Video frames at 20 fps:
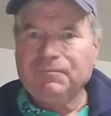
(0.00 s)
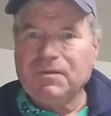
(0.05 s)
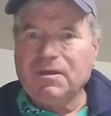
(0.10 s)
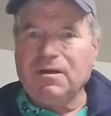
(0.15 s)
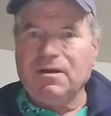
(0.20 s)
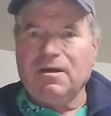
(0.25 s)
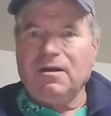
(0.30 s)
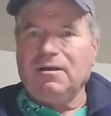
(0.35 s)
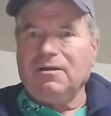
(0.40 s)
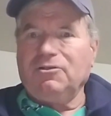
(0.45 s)

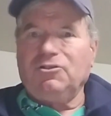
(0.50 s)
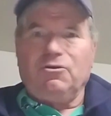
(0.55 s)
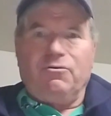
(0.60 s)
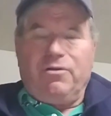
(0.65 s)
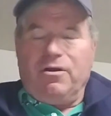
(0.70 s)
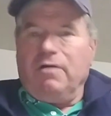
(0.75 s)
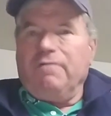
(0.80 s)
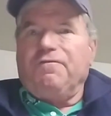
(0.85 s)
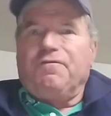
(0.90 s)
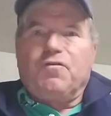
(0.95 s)
So
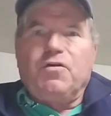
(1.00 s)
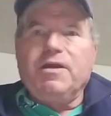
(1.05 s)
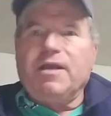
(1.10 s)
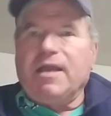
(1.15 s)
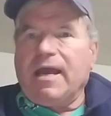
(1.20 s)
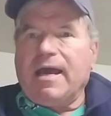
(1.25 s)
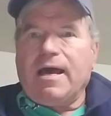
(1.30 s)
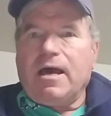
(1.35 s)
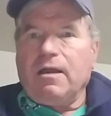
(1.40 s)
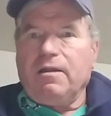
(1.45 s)
don't freak
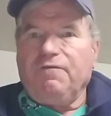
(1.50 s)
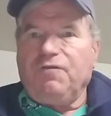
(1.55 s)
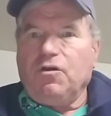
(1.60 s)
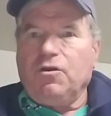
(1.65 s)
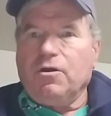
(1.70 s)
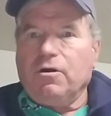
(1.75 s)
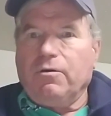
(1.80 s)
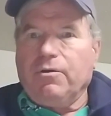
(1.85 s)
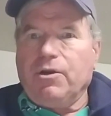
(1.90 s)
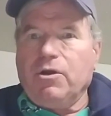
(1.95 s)
out if you
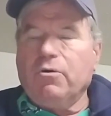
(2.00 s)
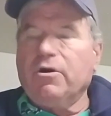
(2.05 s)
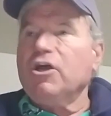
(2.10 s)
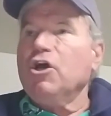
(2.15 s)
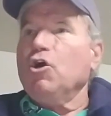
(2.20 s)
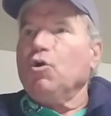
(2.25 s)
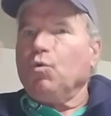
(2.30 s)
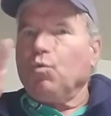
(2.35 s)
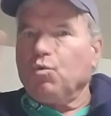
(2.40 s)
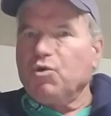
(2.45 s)
don't know
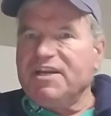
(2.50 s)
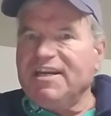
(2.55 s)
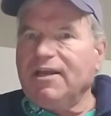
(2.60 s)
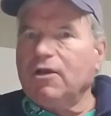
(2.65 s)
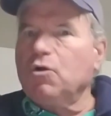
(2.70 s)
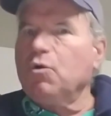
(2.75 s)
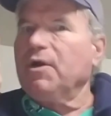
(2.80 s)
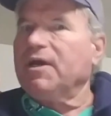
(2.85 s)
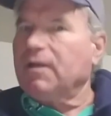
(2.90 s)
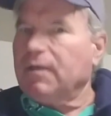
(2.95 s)
it. Read
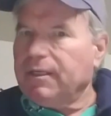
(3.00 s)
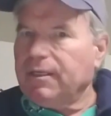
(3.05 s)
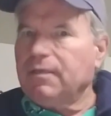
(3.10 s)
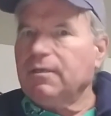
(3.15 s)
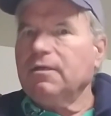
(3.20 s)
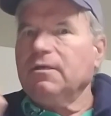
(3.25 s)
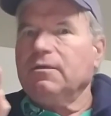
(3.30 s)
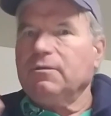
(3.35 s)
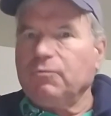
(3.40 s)
it quickly.